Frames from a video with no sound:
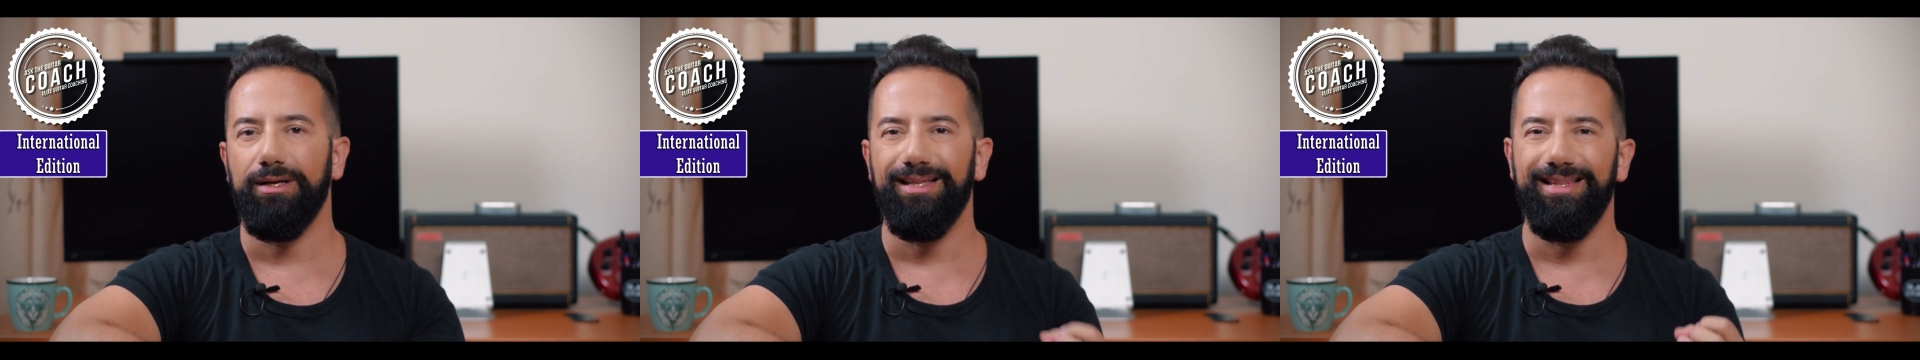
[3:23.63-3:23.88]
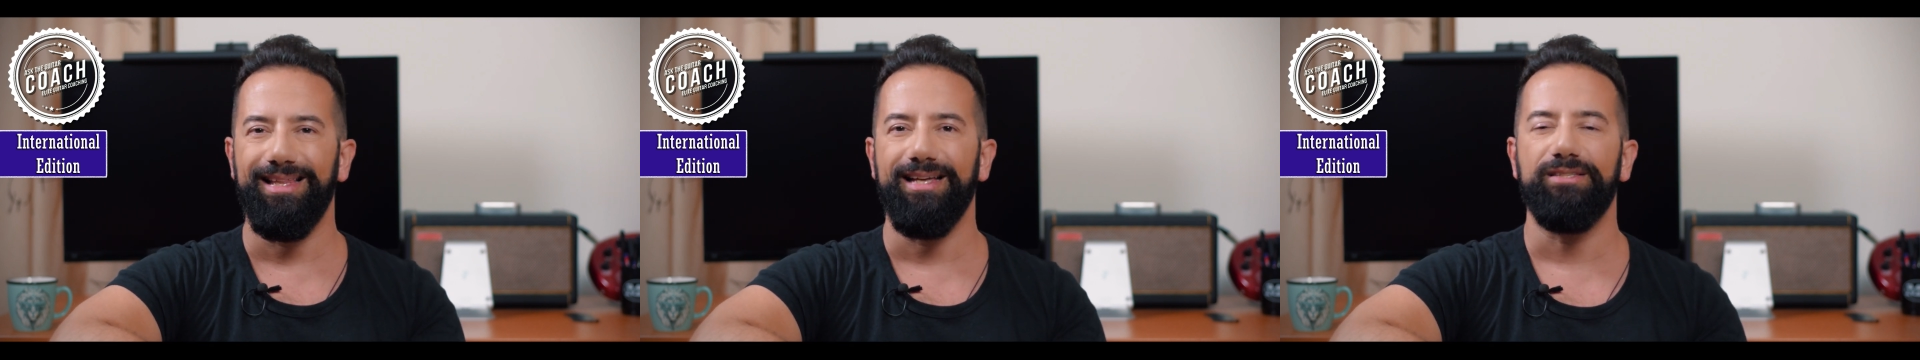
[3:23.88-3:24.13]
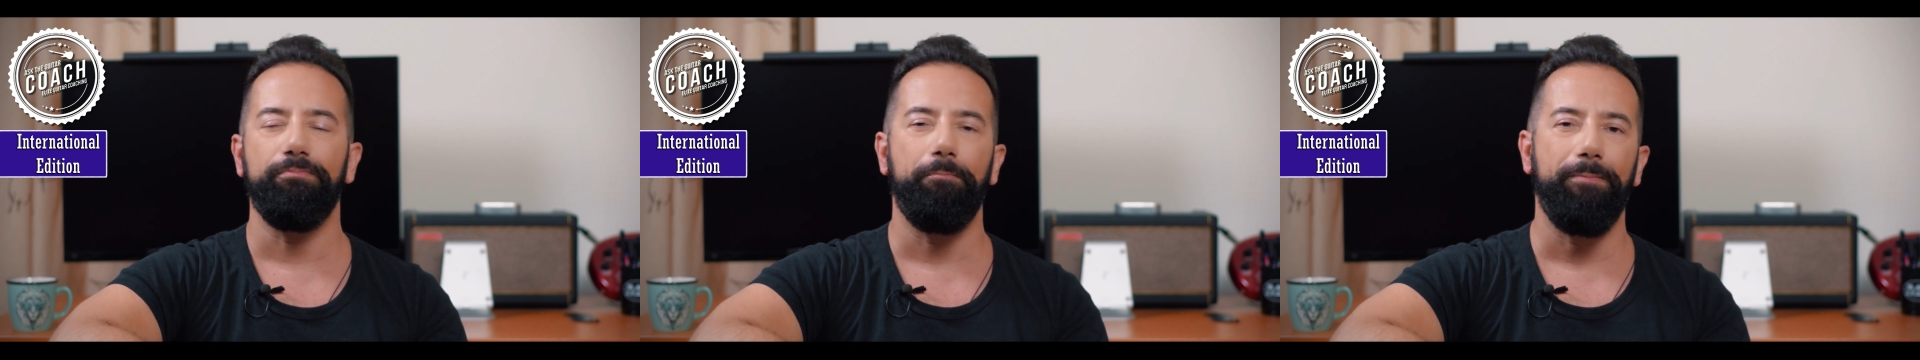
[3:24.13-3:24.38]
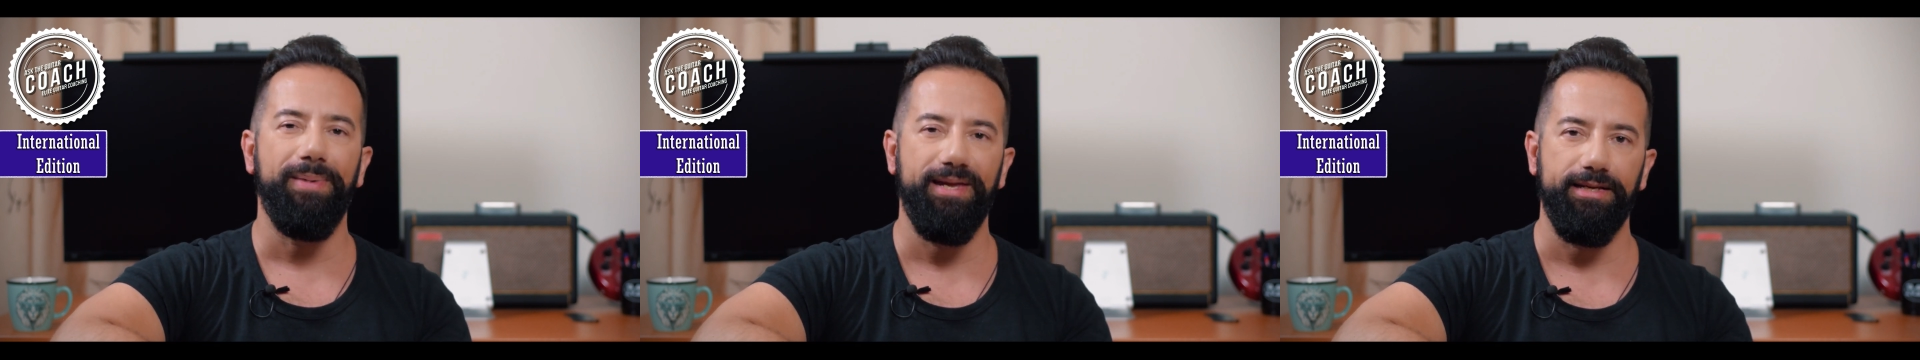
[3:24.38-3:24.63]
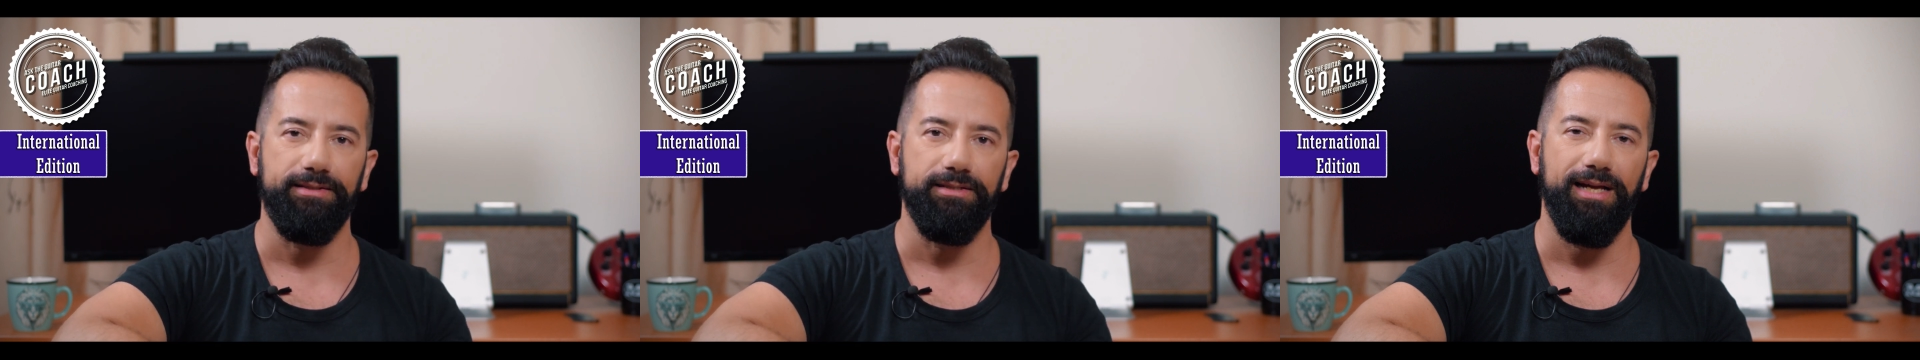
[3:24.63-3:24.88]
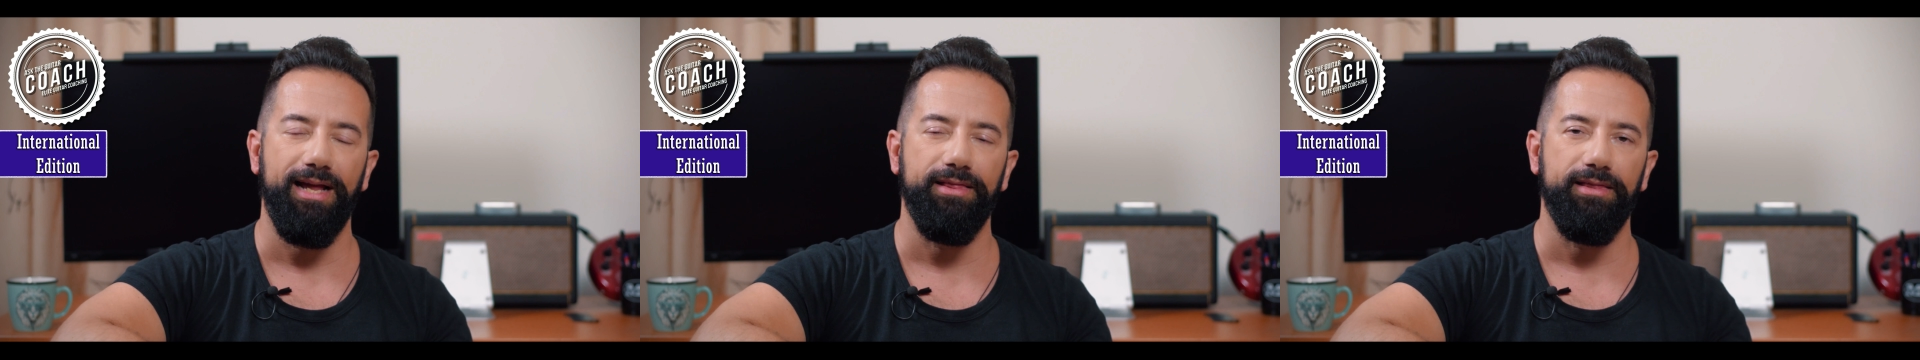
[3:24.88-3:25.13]
the speed
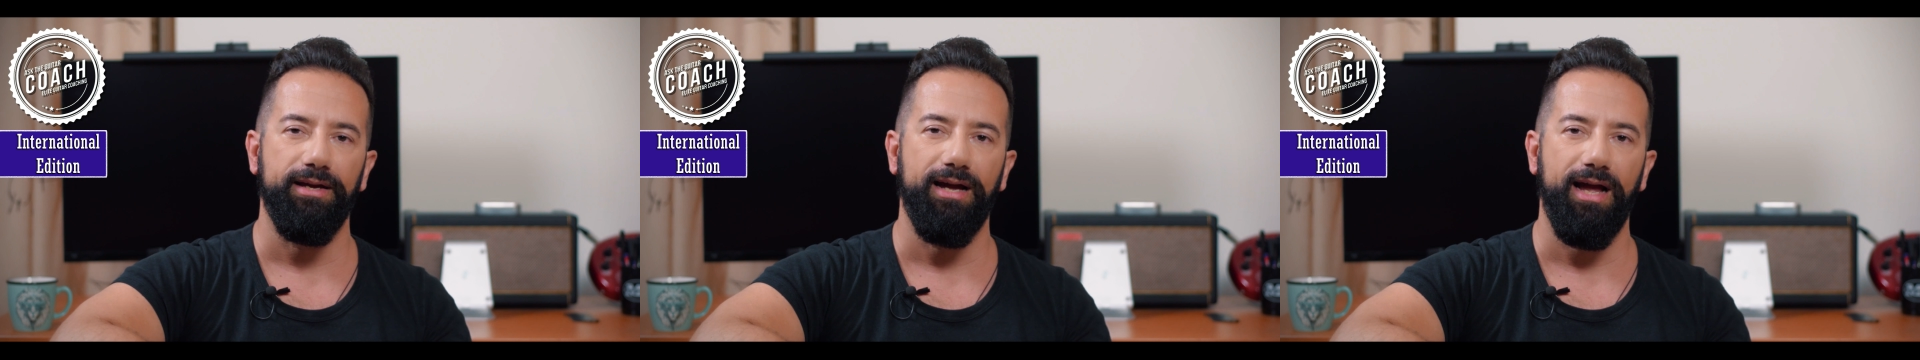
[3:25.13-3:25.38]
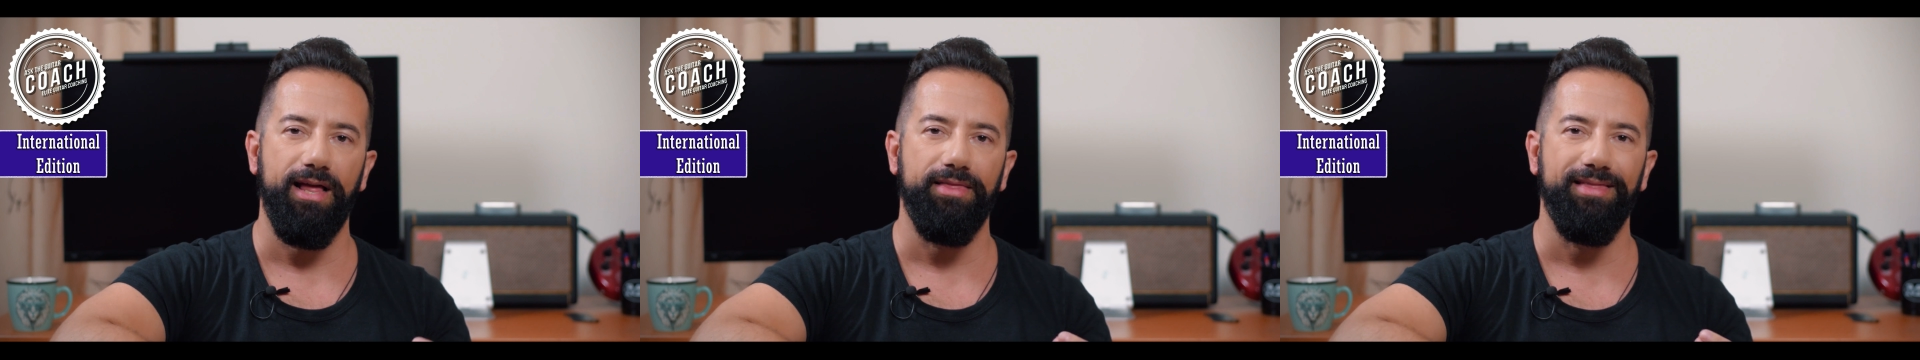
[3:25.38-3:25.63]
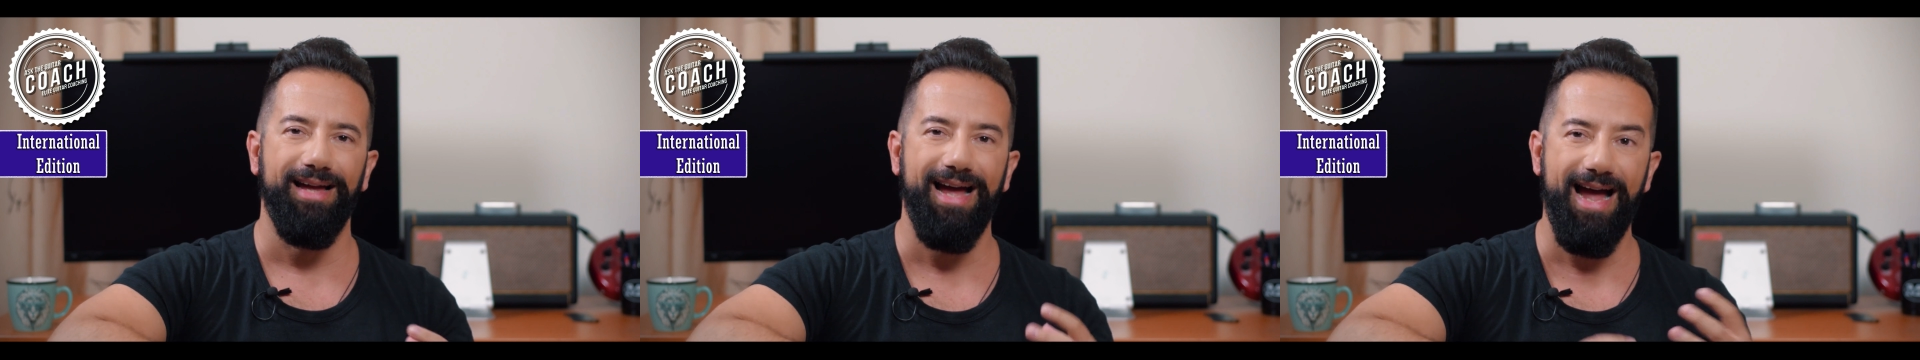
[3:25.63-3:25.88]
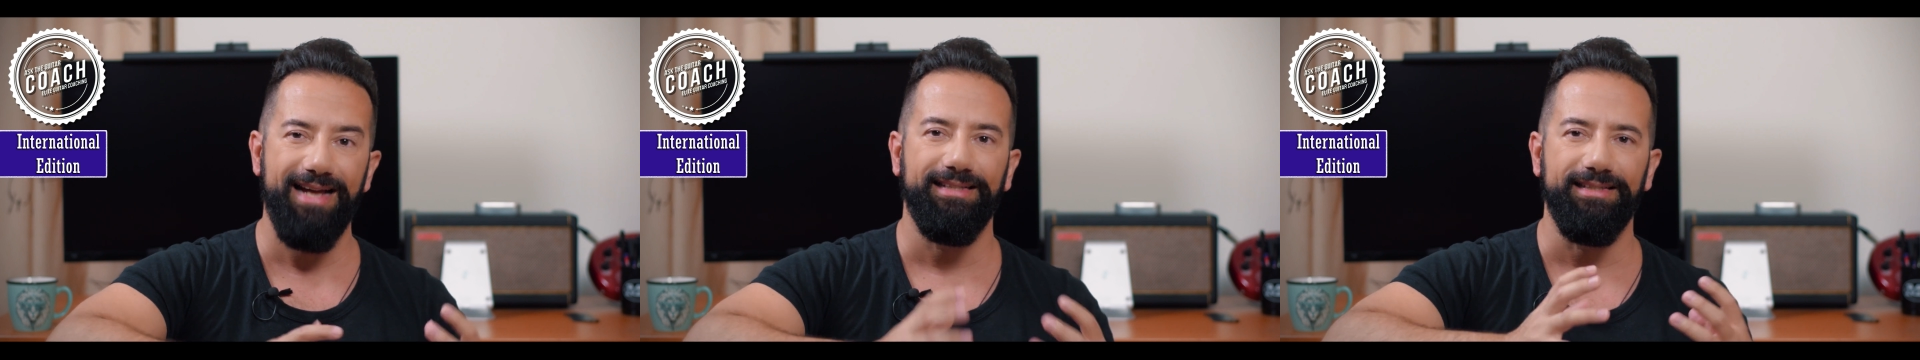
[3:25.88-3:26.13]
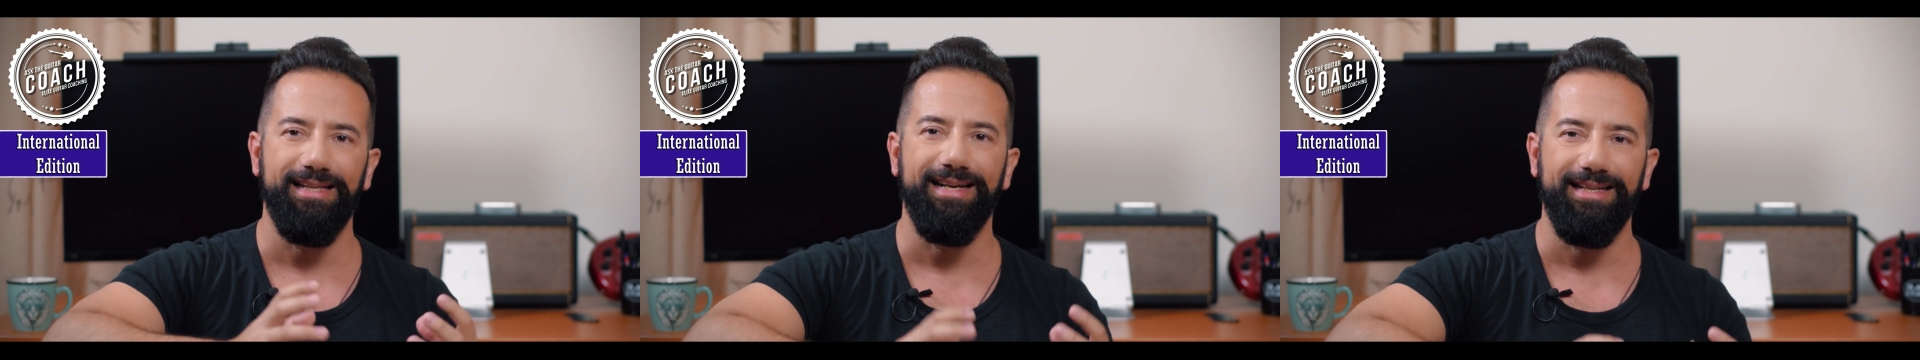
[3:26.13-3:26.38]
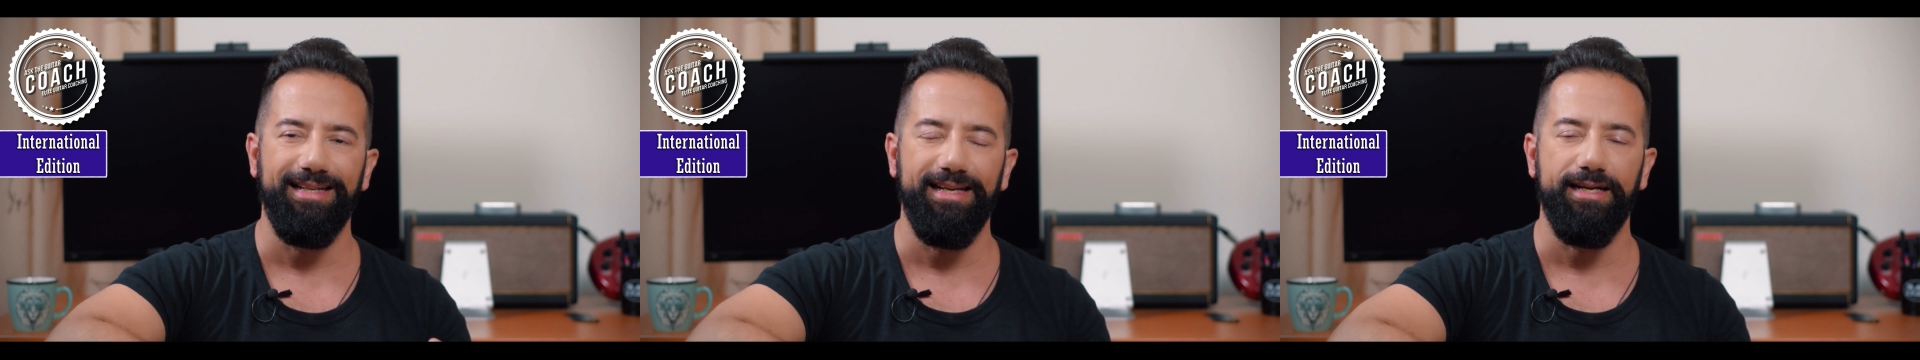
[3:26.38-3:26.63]
and the heightened
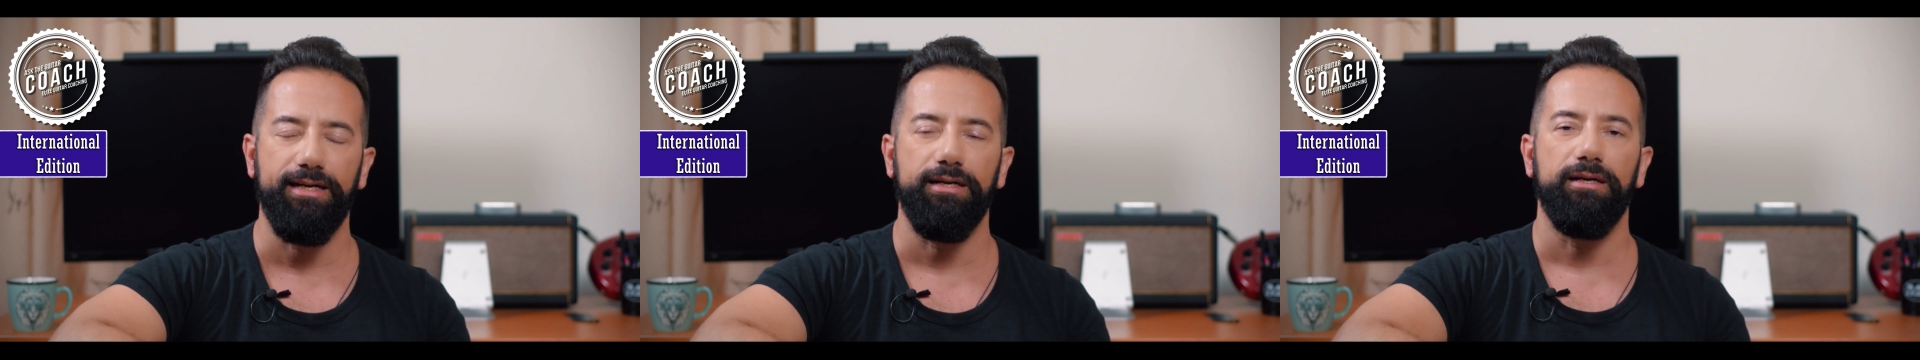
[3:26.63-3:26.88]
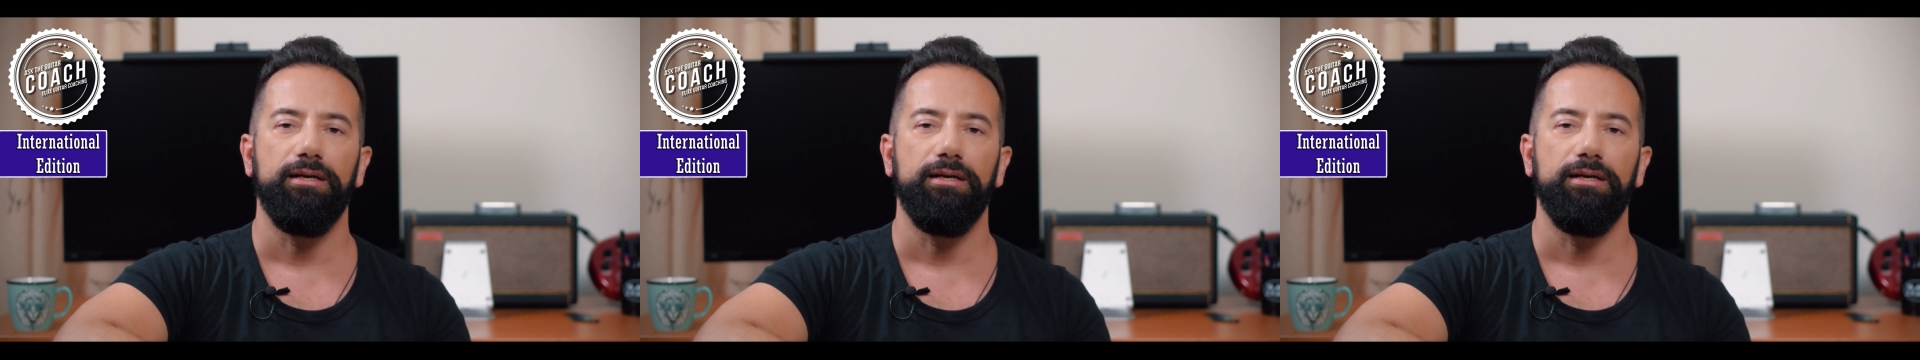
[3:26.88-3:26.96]
technique.